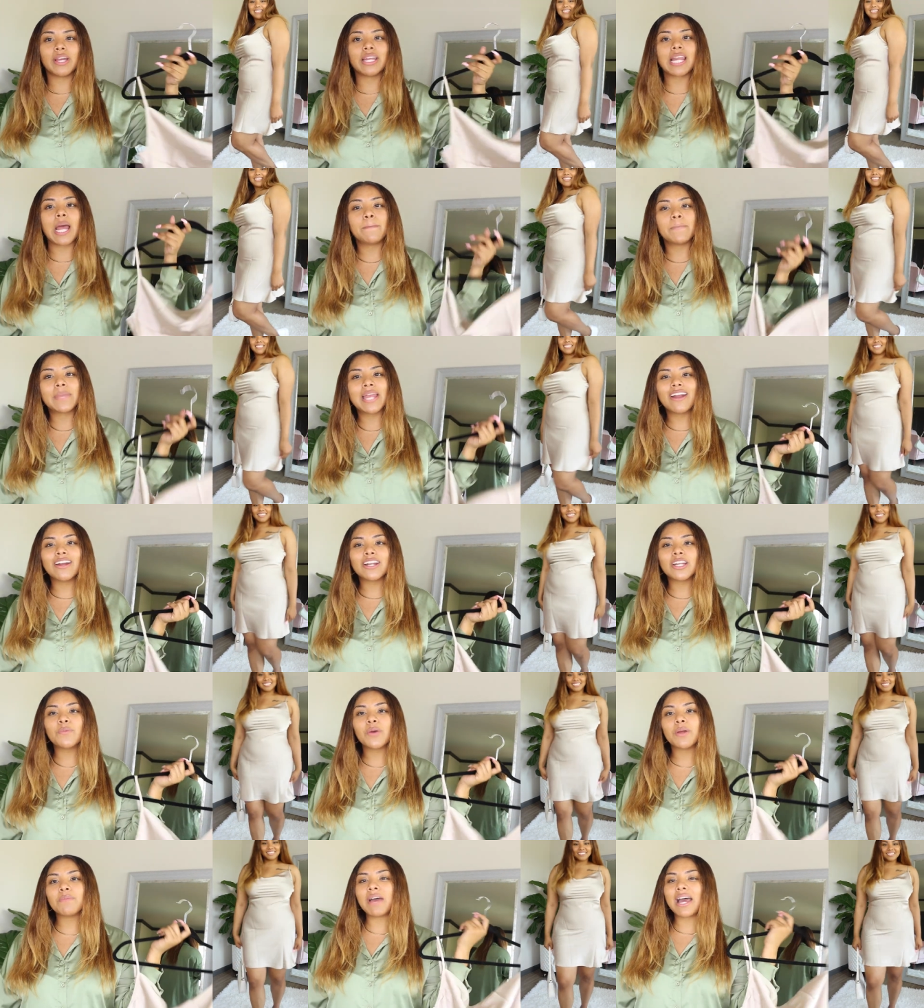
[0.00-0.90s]
and I paired
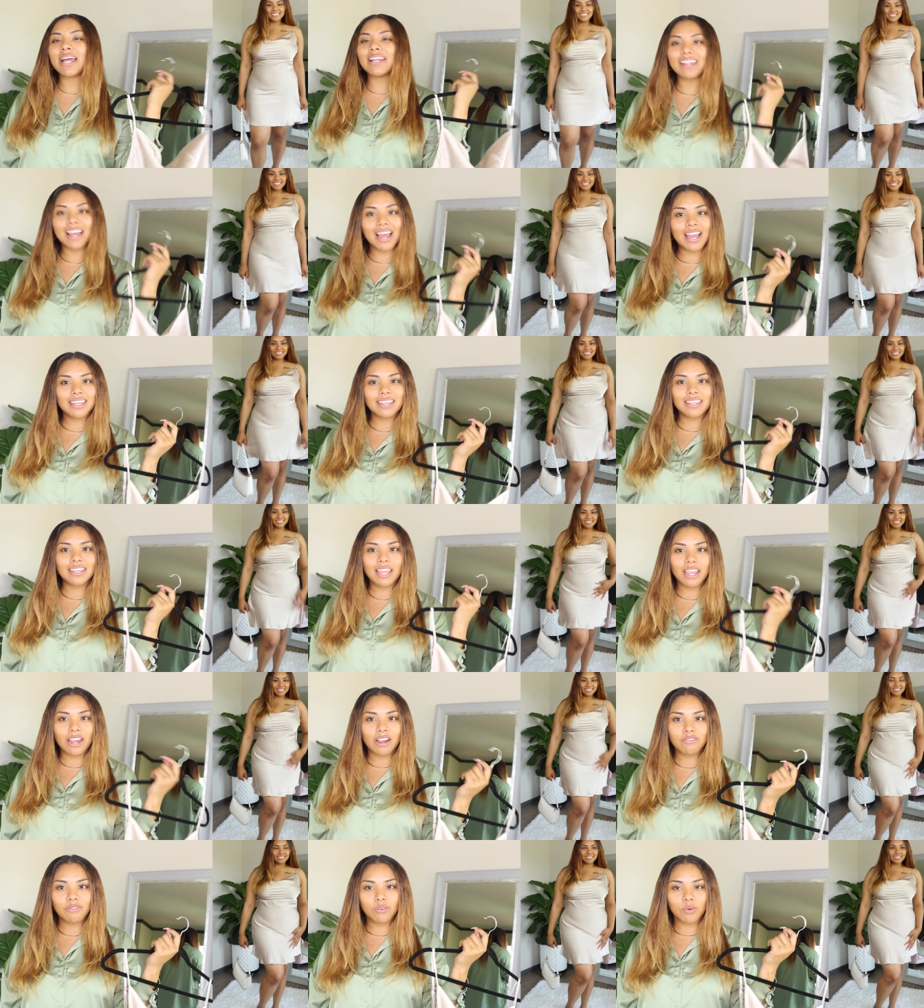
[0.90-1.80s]
it with my Nike Air